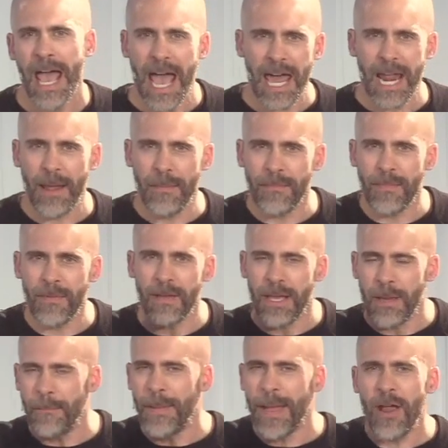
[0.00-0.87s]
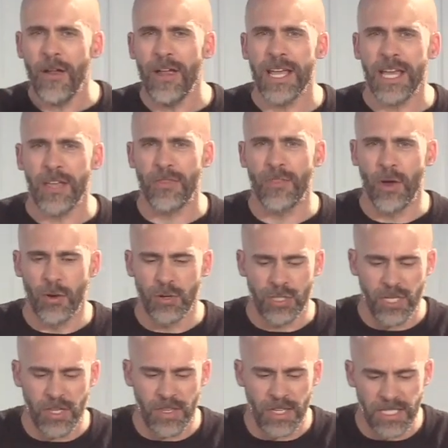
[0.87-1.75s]
and I'm comparing it, though,
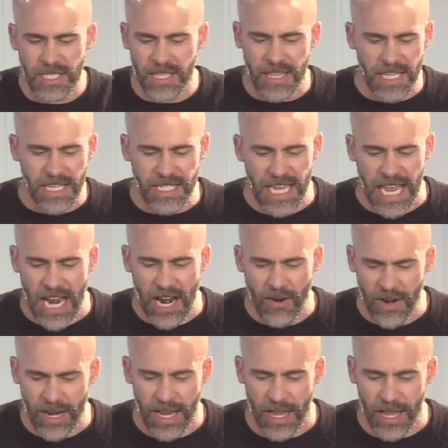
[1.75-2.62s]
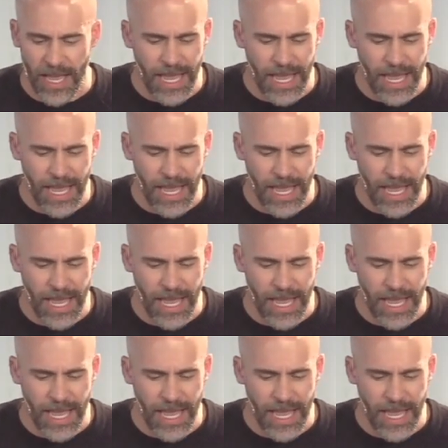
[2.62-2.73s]
to this area.